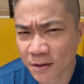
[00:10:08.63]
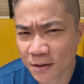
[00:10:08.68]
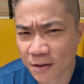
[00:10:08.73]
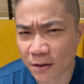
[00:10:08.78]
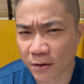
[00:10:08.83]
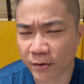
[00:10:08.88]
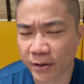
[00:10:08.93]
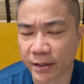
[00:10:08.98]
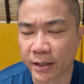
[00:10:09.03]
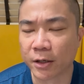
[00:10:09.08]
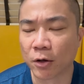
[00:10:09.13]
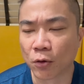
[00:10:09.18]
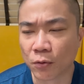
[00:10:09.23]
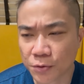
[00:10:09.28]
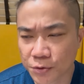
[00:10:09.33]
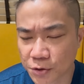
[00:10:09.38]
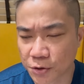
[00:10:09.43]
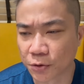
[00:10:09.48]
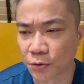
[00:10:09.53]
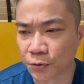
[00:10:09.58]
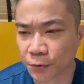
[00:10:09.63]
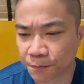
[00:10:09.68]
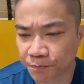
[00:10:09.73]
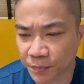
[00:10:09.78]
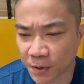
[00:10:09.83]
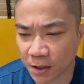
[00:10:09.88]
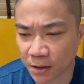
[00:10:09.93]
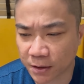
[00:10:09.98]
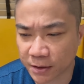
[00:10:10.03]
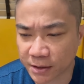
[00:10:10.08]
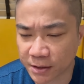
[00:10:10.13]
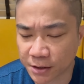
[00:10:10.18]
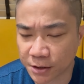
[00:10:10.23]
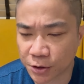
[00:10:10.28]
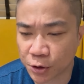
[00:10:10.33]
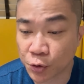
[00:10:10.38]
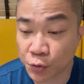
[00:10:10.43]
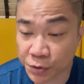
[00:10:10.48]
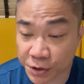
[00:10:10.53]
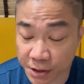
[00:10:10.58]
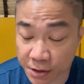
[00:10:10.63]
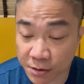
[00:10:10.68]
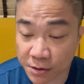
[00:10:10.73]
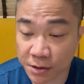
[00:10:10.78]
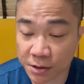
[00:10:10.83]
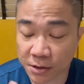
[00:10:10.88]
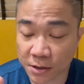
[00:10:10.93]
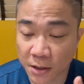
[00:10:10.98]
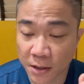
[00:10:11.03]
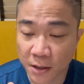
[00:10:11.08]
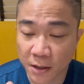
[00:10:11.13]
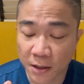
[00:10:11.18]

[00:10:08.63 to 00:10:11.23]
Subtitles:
All right, and also he uses